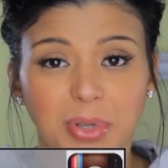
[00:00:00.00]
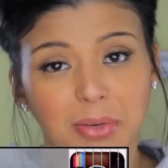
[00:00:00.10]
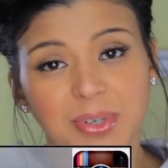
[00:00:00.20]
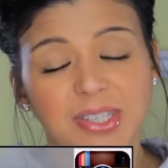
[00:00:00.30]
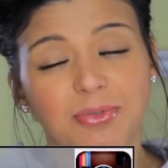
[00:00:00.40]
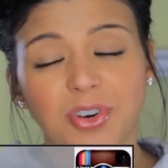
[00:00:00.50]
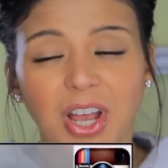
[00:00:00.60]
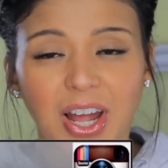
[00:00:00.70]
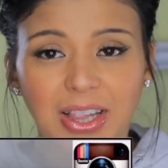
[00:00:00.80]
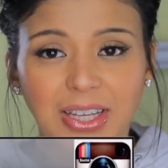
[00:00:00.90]
Play by
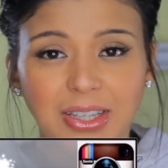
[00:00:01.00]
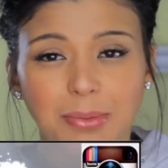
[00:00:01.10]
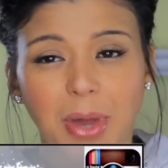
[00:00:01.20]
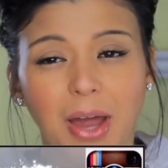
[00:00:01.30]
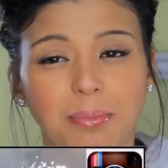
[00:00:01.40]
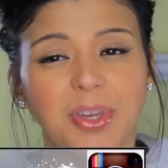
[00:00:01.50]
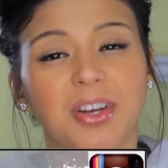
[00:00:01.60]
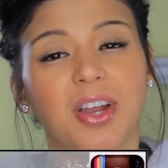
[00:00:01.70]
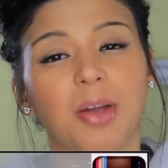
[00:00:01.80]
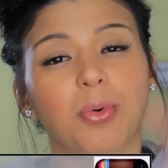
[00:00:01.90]
Sephora, I'll link them up here.